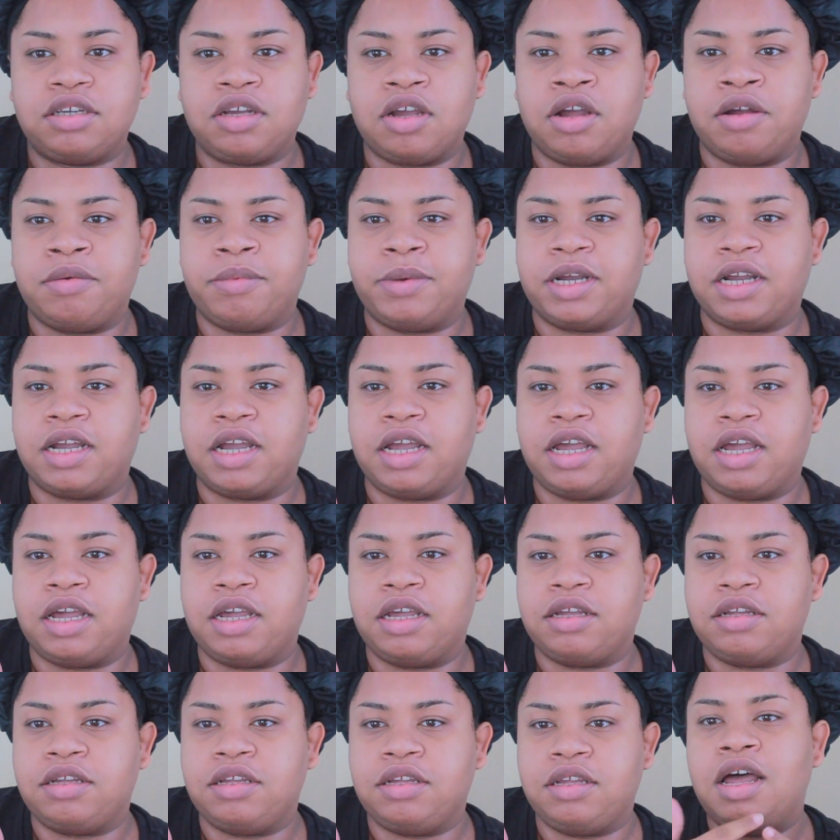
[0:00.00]
Oh my
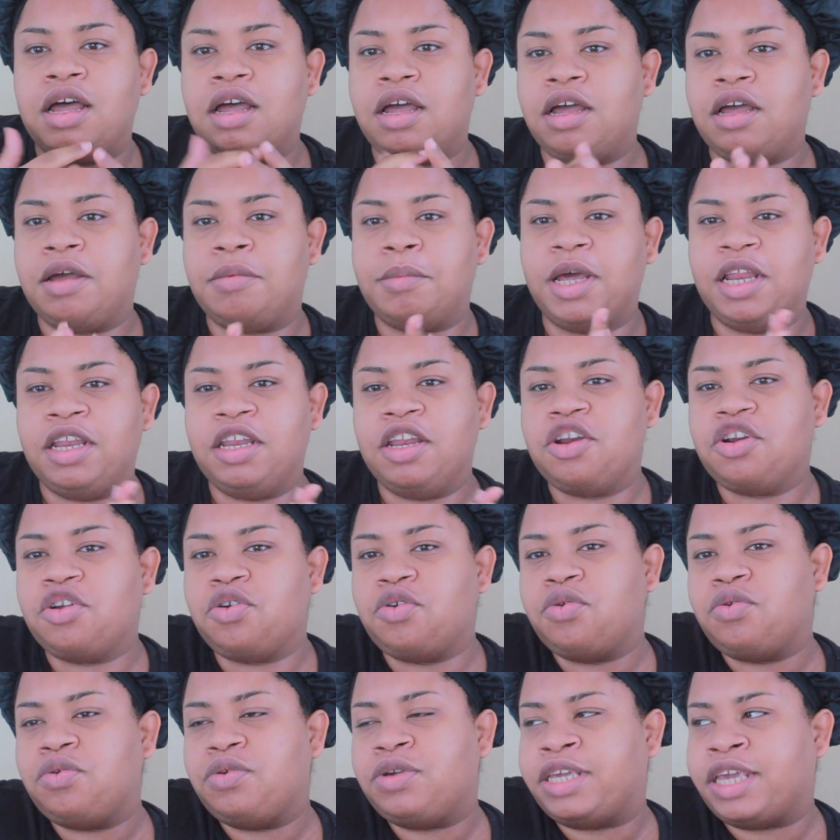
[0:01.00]
god. Um, a
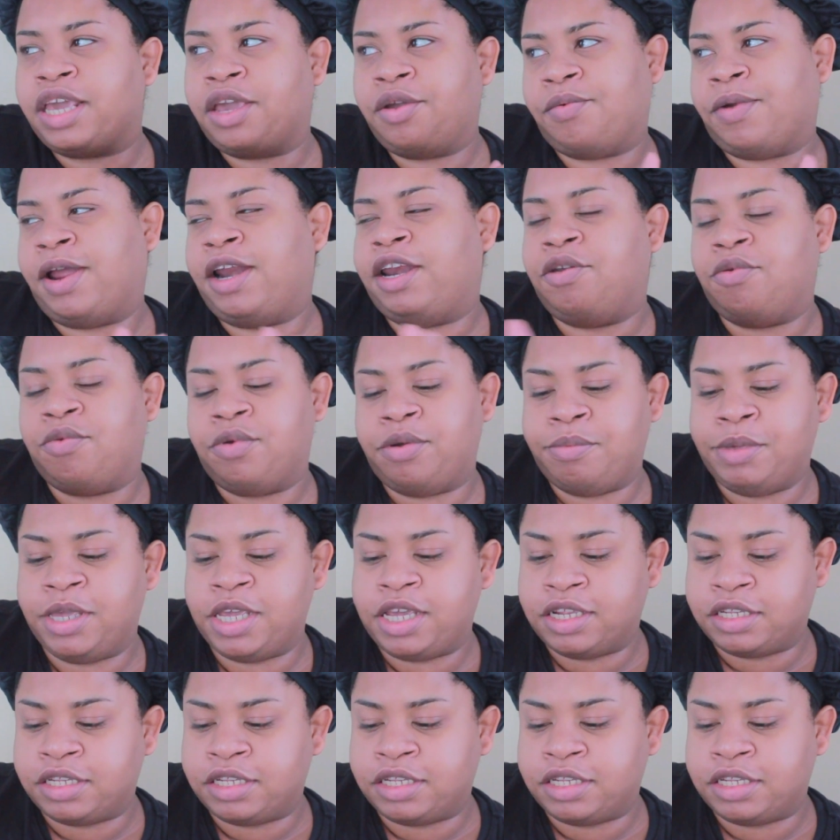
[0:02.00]
little get ready with me